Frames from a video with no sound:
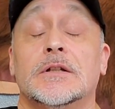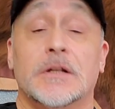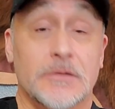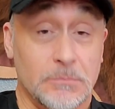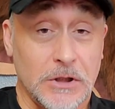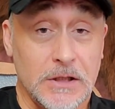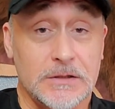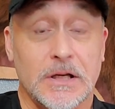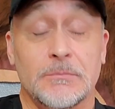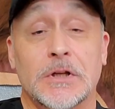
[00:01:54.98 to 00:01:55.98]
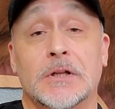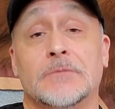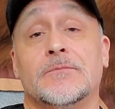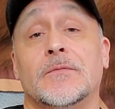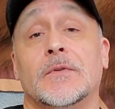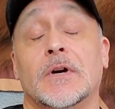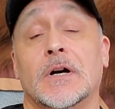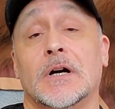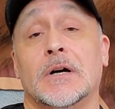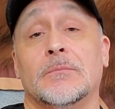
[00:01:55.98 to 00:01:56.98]
dig the plugs,
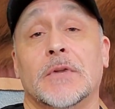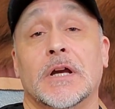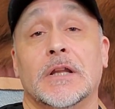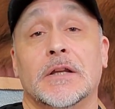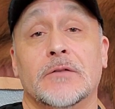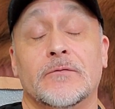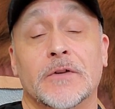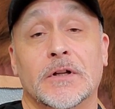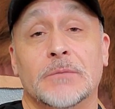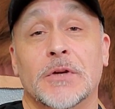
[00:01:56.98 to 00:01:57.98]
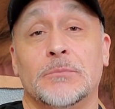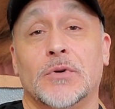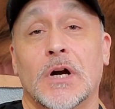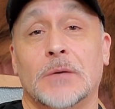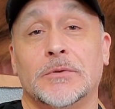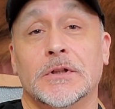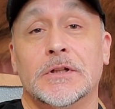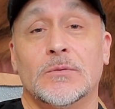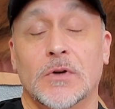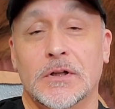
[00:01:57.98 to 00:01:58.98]
and then fill them in
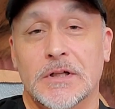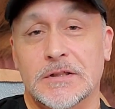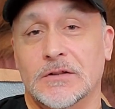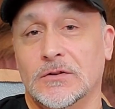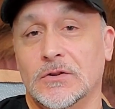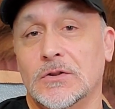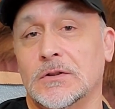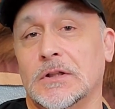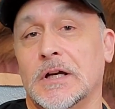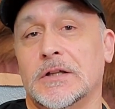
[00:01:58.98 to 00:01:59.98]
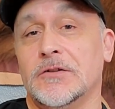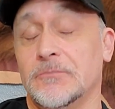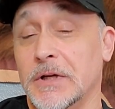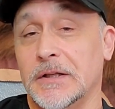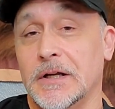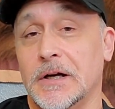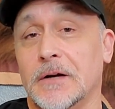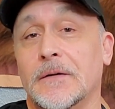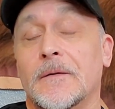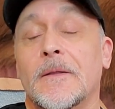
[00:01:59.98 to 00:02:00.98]
properly to where it doesn't look like you've been
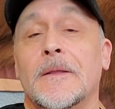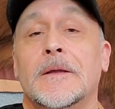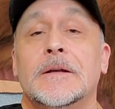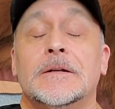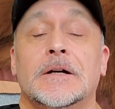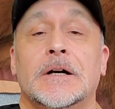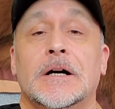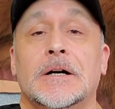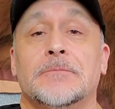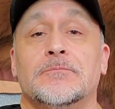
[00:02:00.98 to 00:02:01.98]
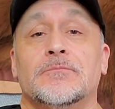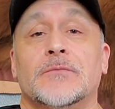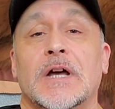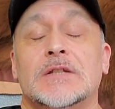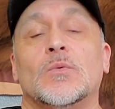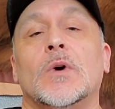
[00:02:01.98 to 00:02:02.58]
there. That's